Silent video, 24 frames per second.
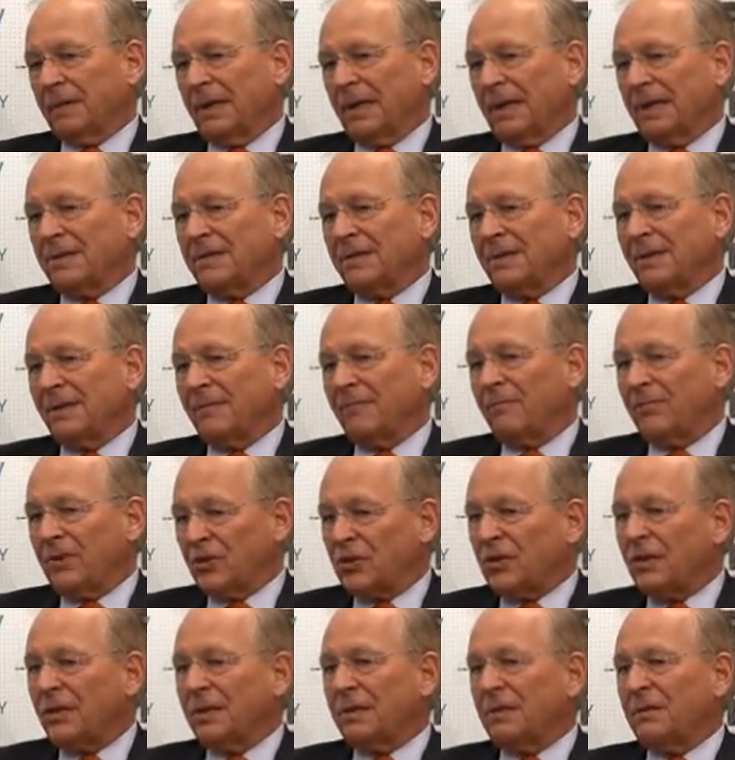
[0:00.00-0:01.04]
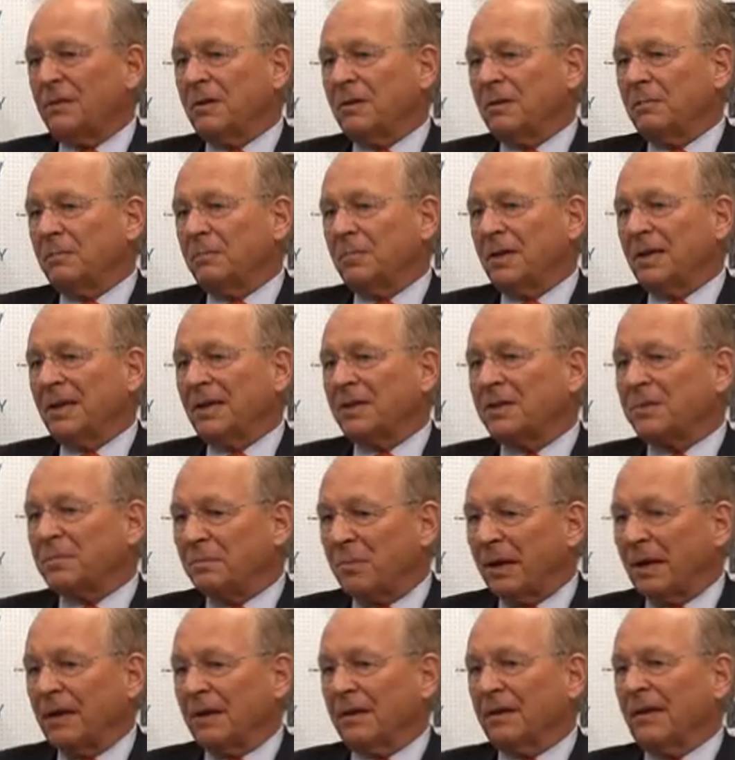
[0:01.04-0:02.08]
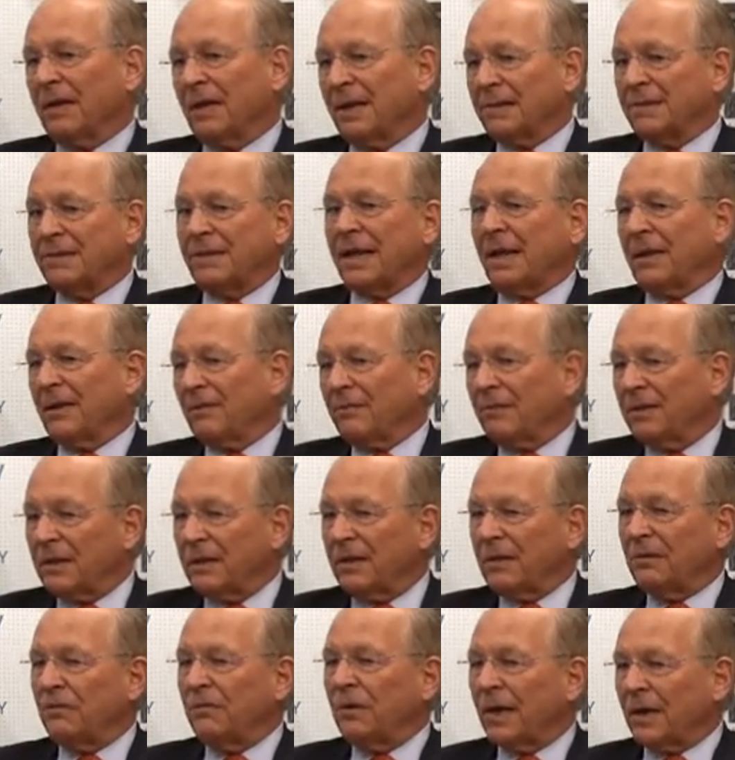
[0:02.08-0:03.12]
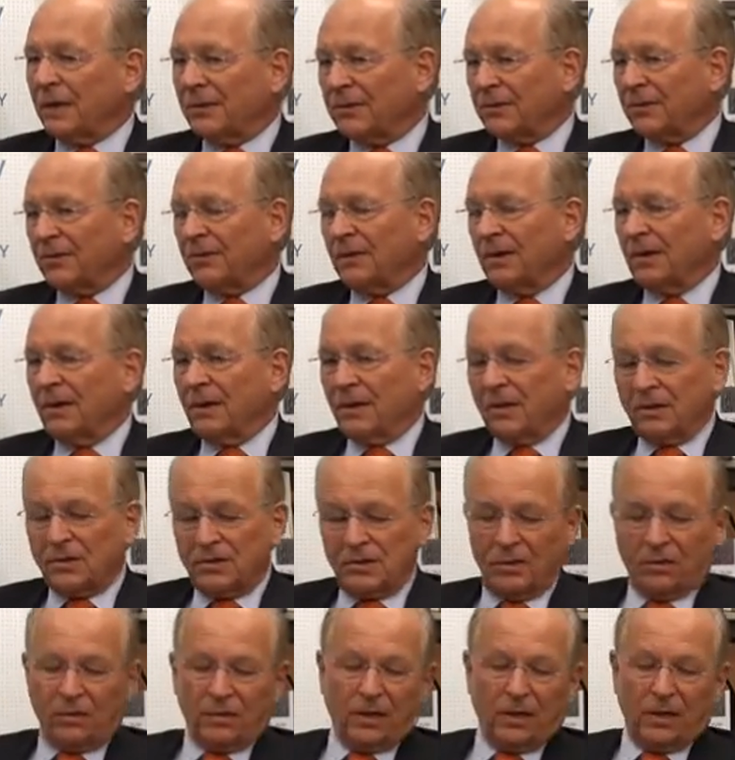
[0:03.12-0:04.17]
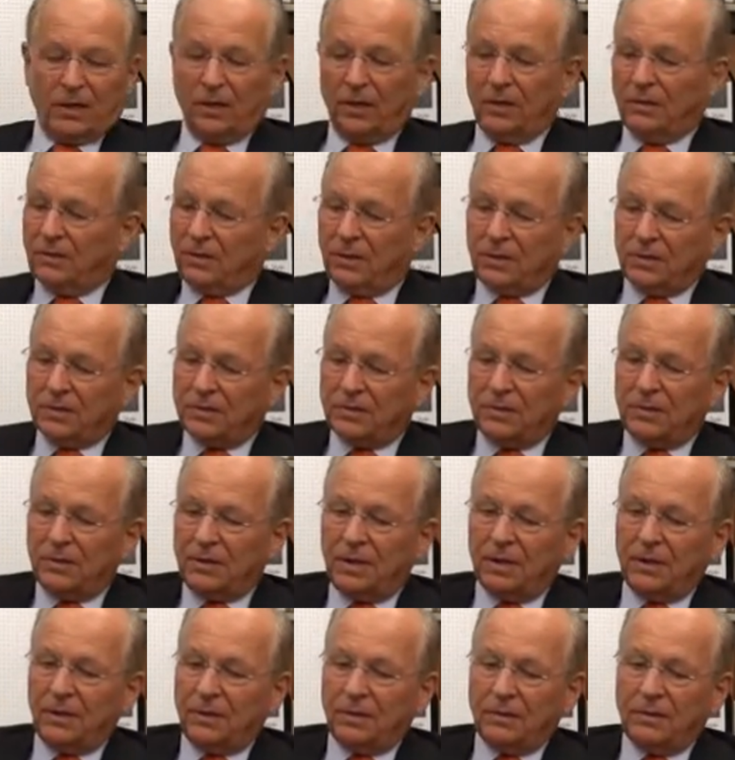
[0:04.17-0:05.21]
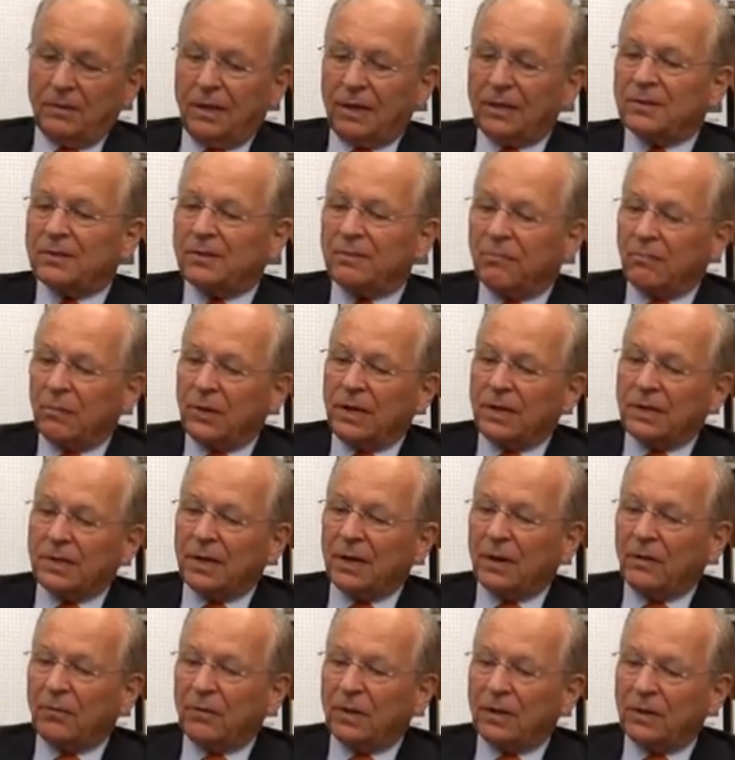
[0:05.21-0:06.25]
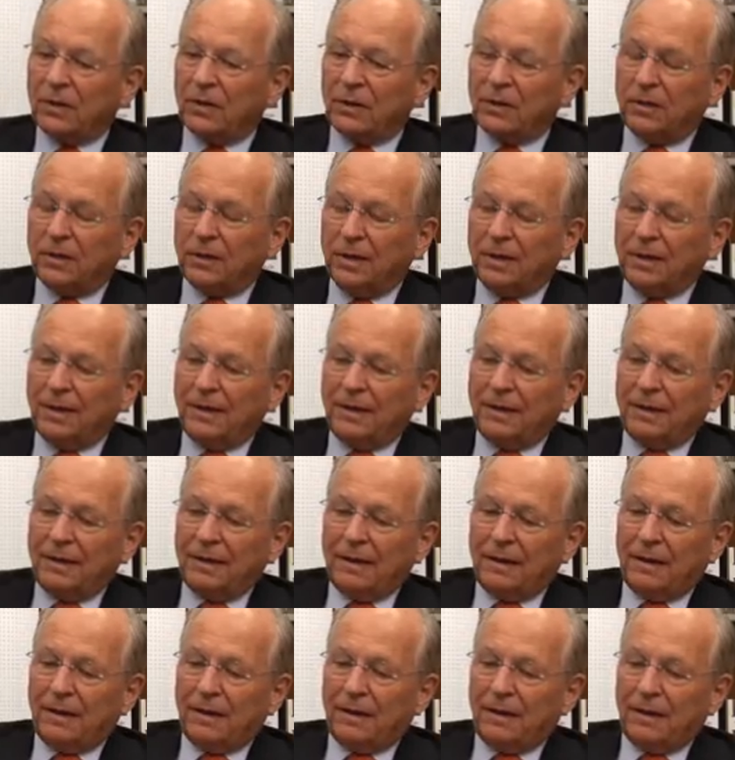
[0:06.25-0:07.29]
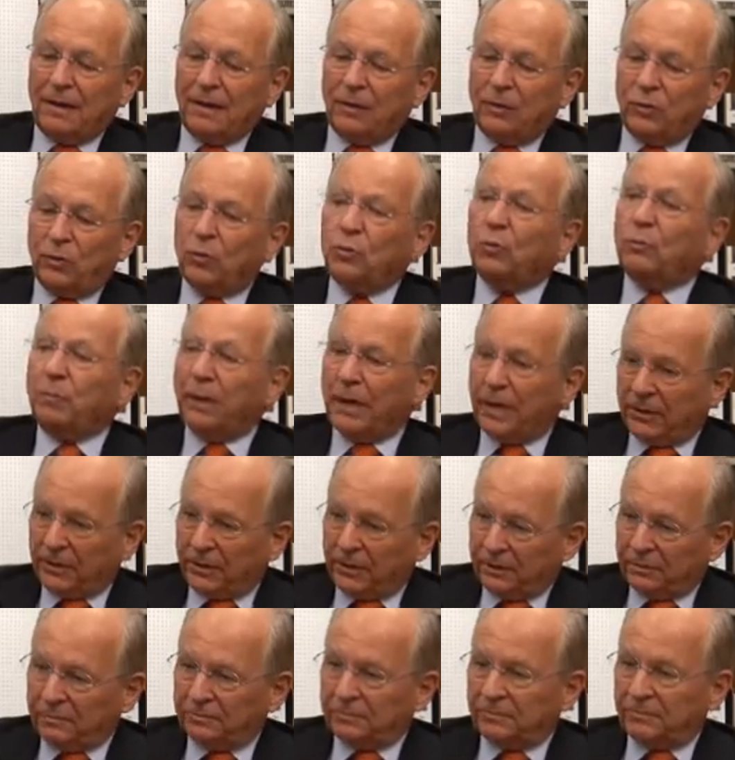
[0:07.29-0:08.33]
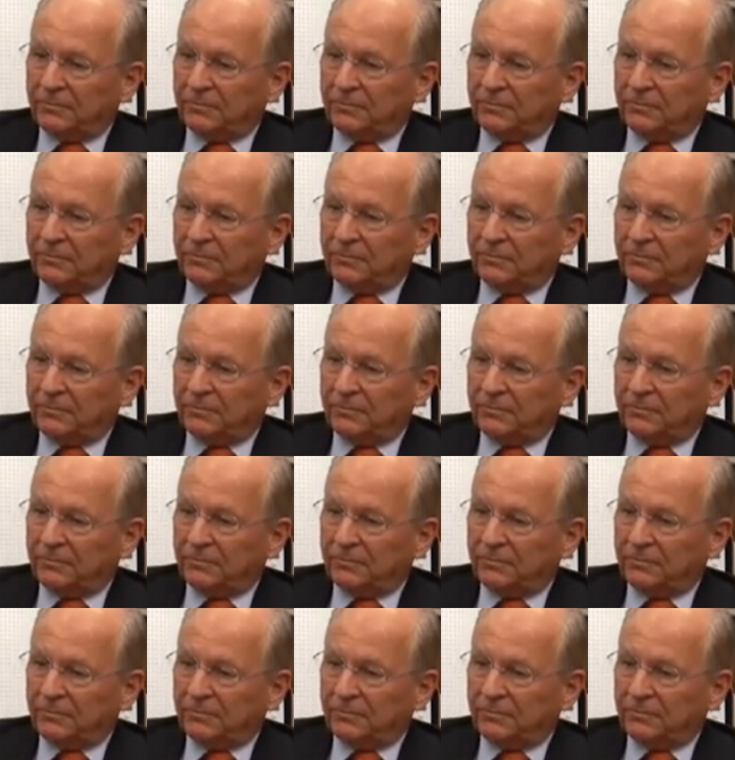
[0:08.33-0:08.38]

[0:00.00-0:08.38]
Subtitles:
as efficiently being spent as that of the U.S. So there are lots of ways how we could do better,